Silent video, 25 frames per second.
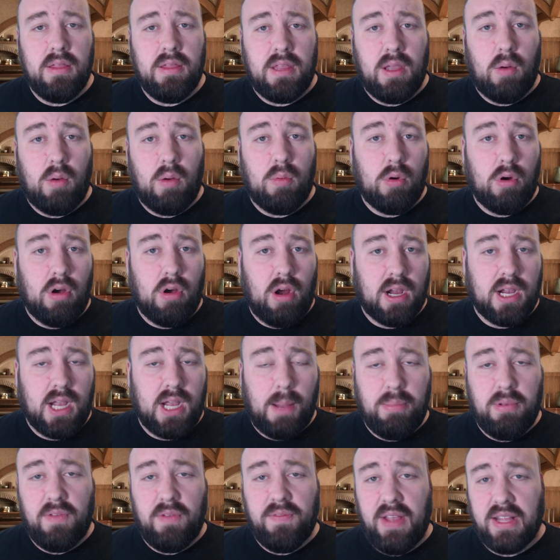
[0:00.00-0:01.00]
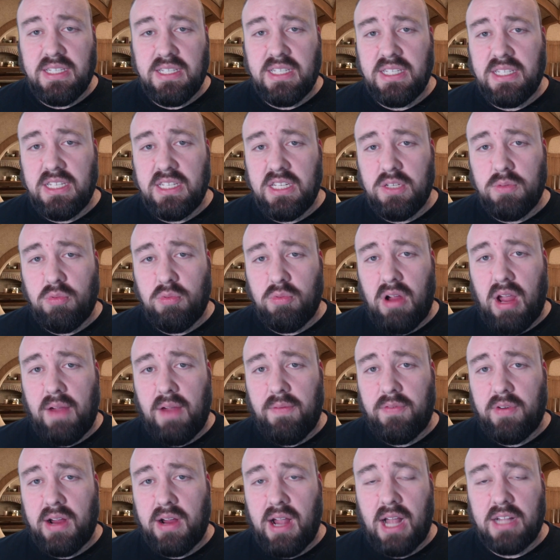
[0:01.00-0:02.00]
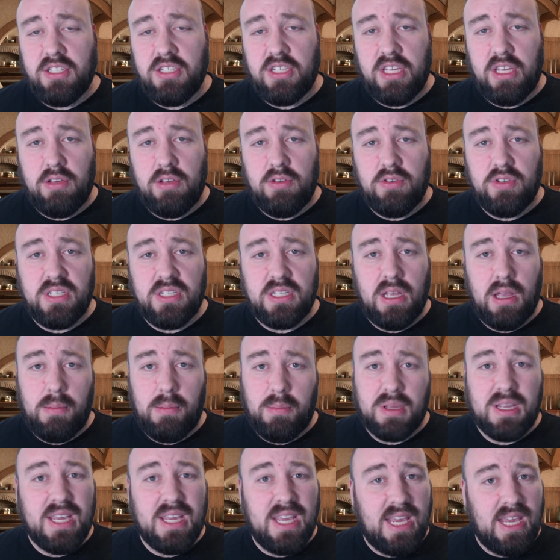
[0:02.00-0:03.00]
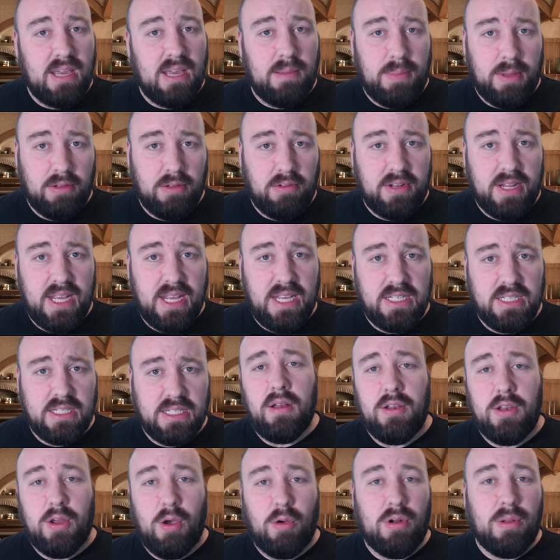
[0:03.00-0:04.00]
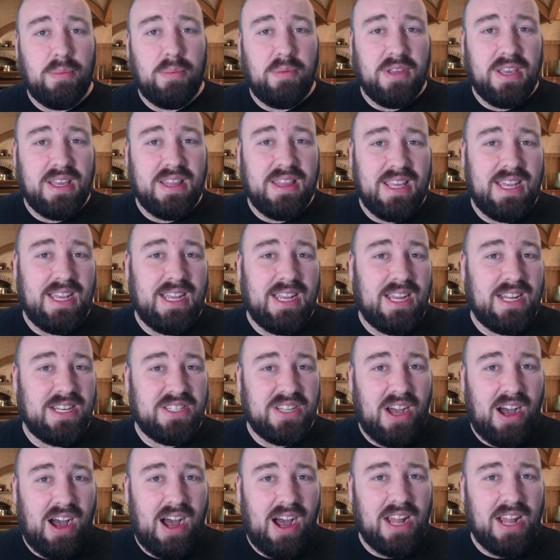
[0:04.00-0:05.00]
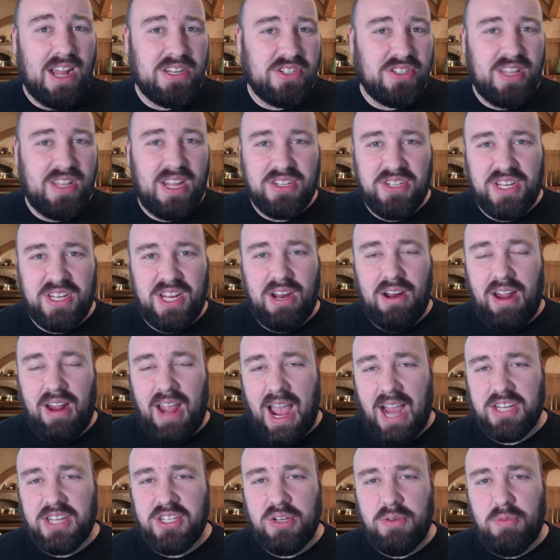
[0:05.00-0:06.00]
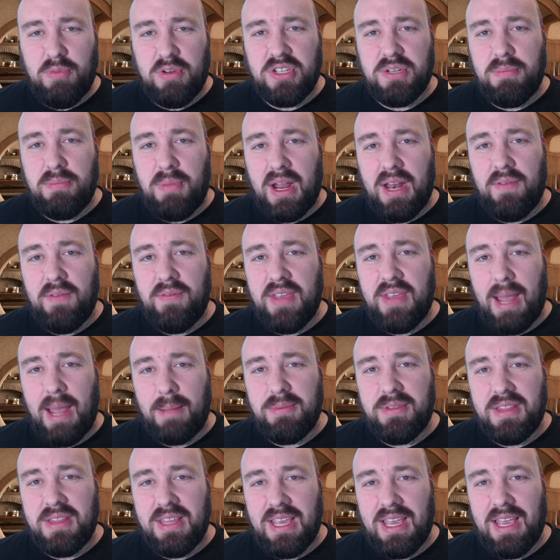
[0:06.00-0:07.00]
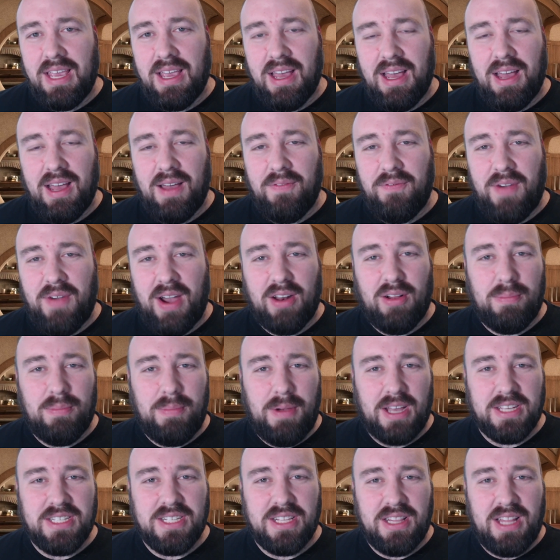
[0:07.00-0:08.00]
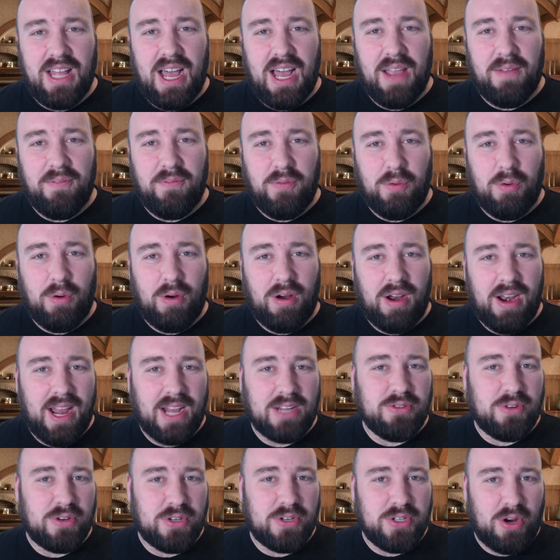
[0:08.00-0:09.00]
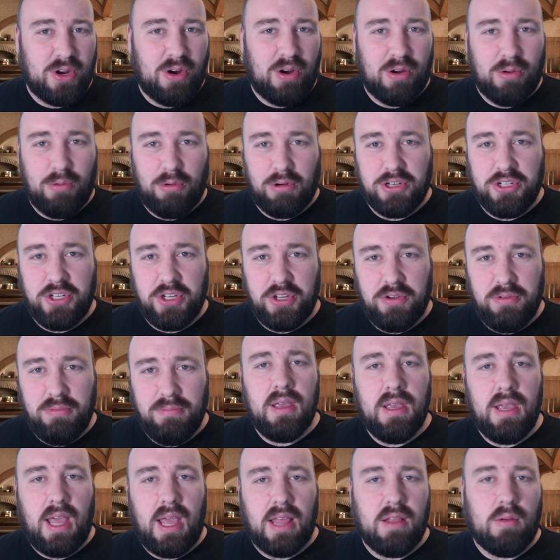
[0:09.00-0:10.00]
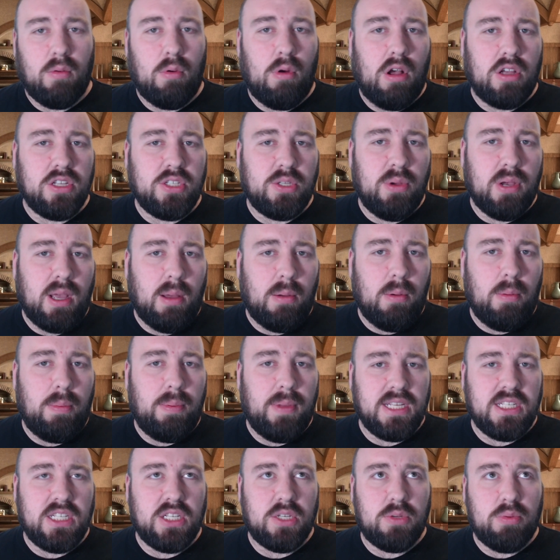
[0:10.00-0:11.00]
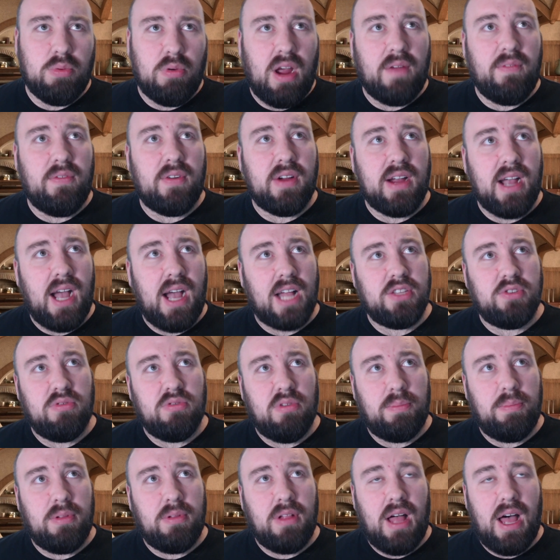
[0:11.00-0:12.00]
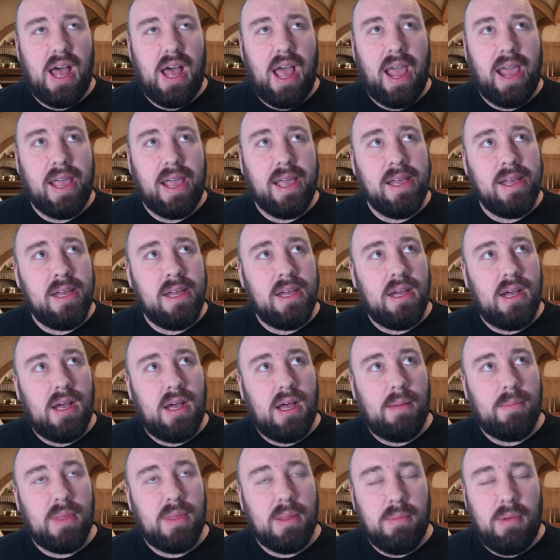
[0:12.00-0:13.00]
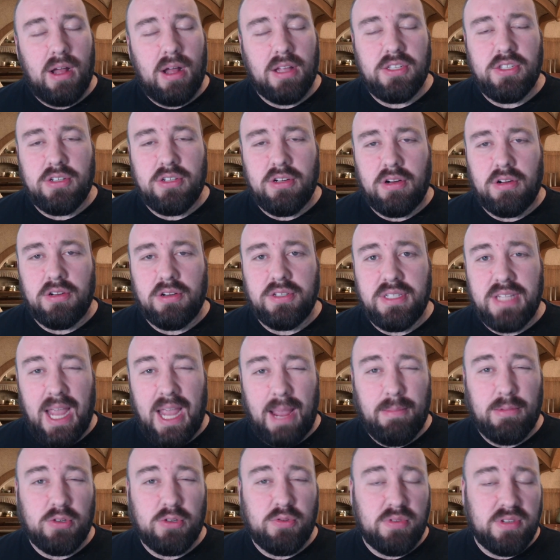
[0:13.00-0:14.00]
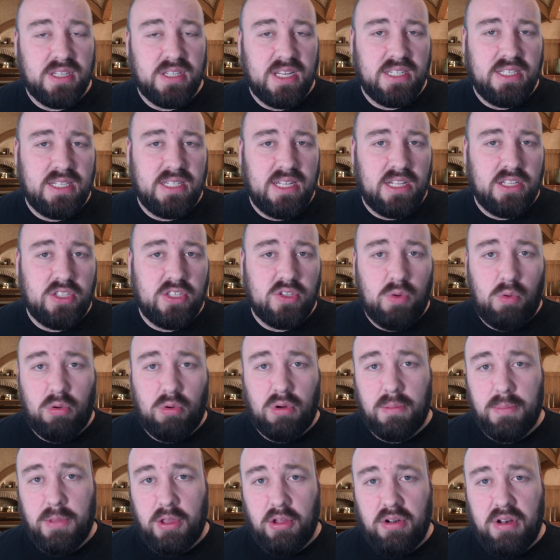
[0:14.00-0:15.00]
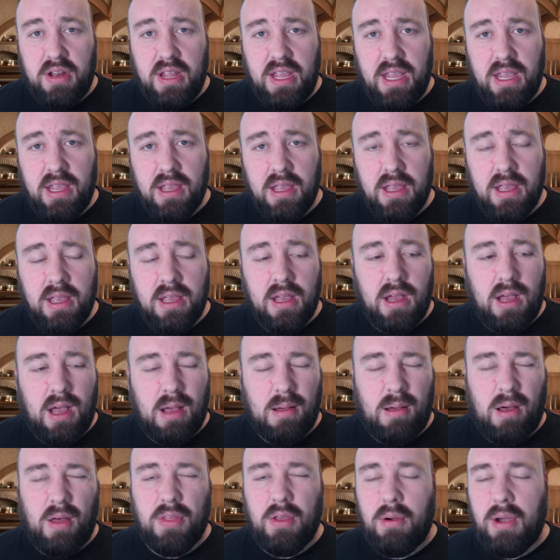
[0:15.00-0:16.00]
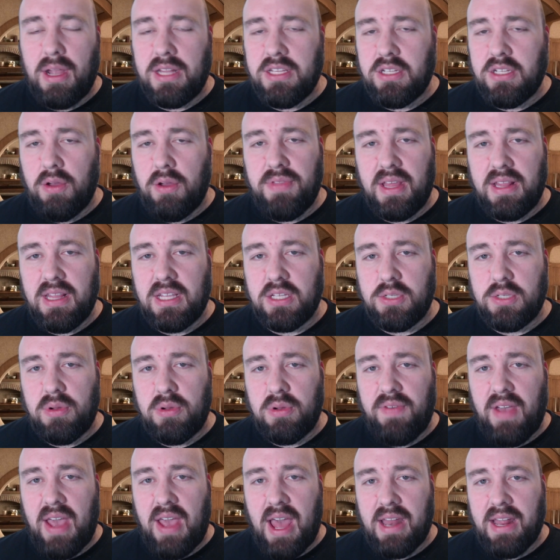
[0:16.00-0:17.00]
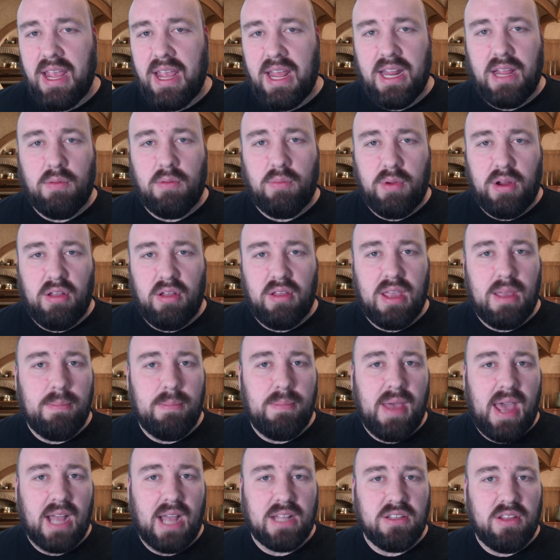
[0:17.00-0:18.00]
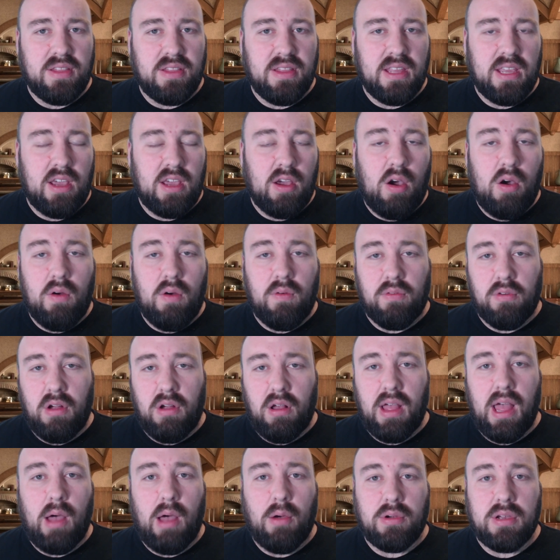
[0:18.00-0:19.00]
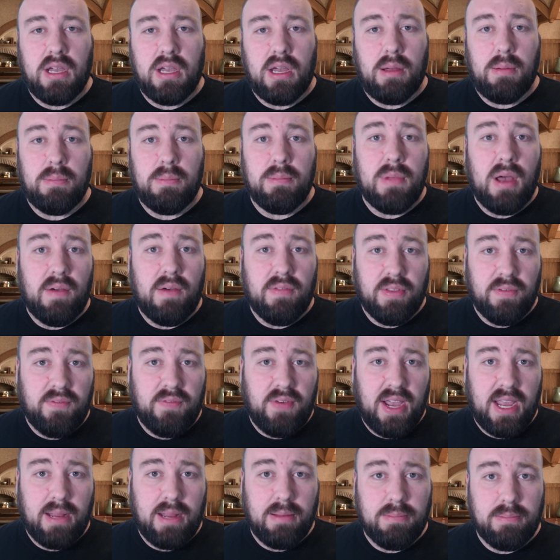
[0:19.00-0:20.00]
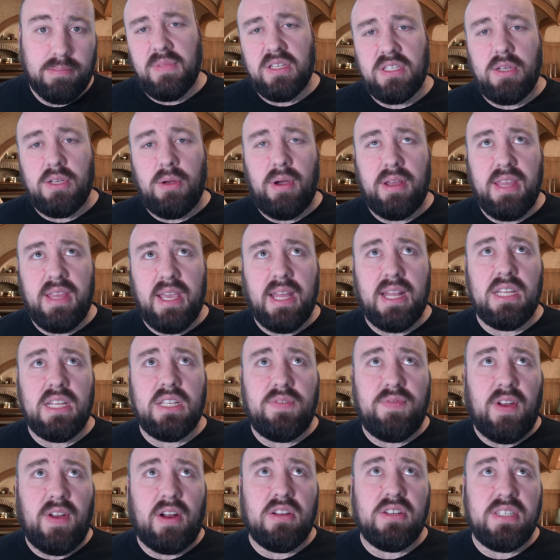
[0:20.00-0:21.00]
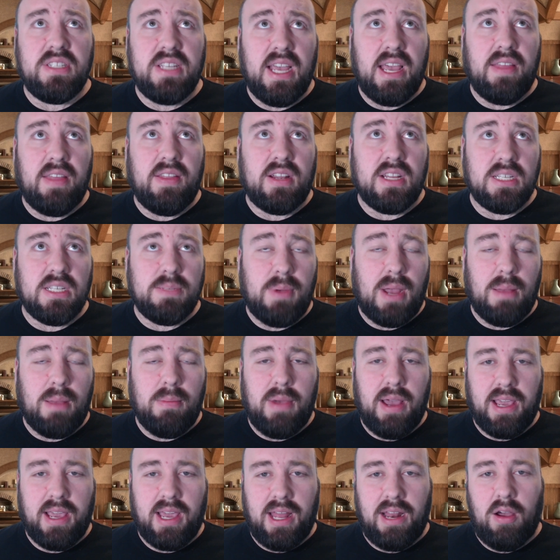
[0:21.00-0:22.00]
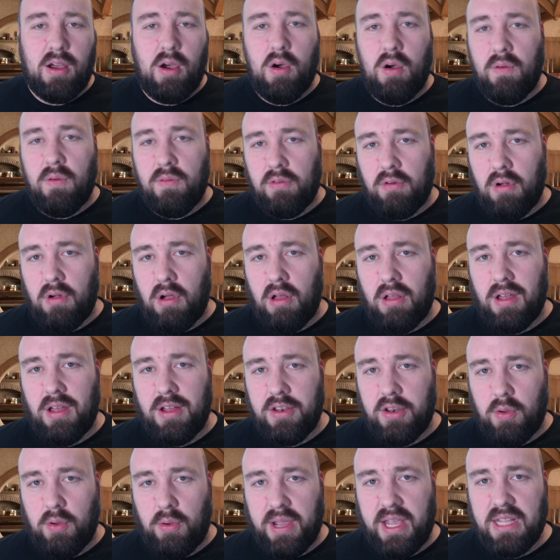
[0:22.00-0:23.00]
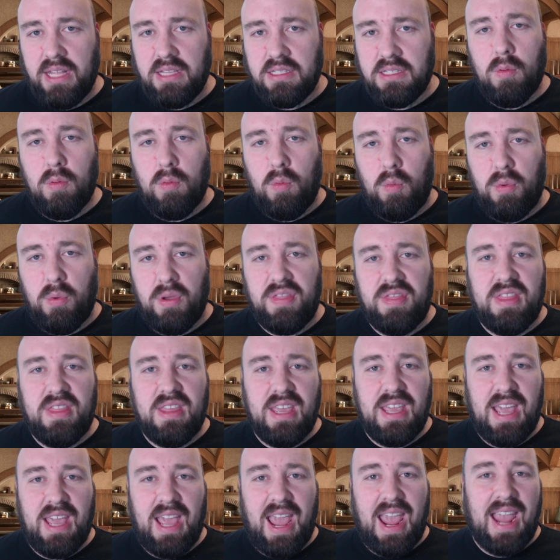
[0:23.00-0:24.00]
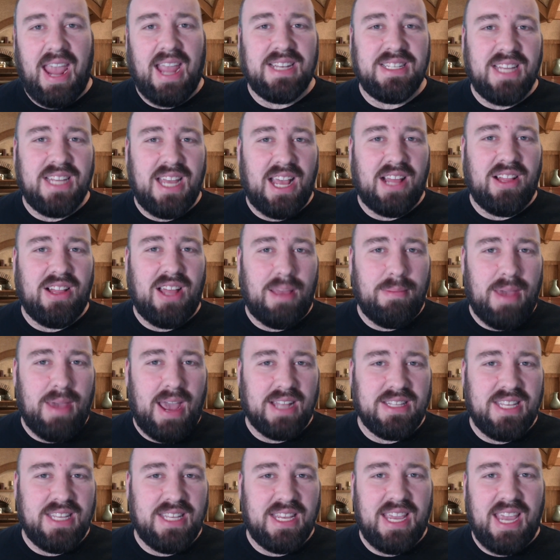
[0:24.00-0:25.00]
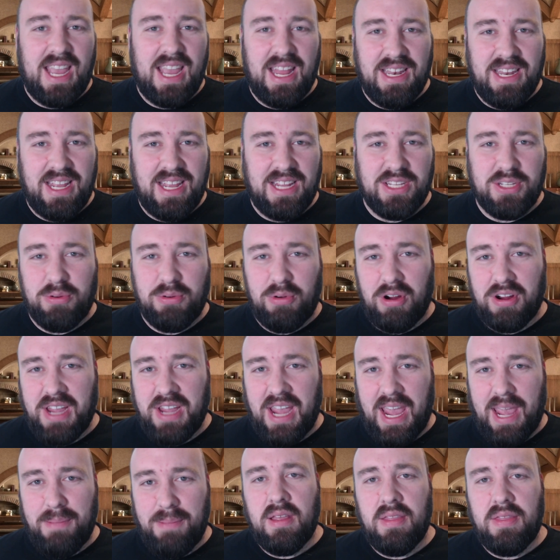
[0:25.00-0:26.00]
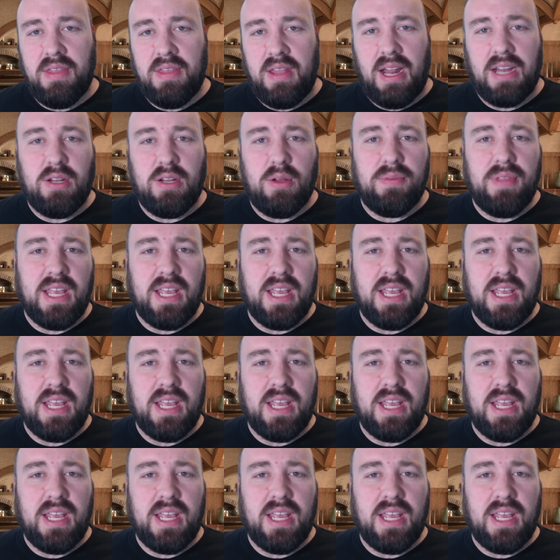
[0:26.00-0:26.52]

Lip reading: There were a couple of instances where I forgot to use some key abilities, notably the dodge legendary action, which might have kept the final boss alive for an extra turn or two. And there were also a couple of places where I forgot to apply the monster's damage resistance or immunity, although I don't think this would have had any real impact on the overall outcome of the fight. So I think it is fair to say that despite my kind of overall annoyance with the anticlimactic ending to our game, that I don't think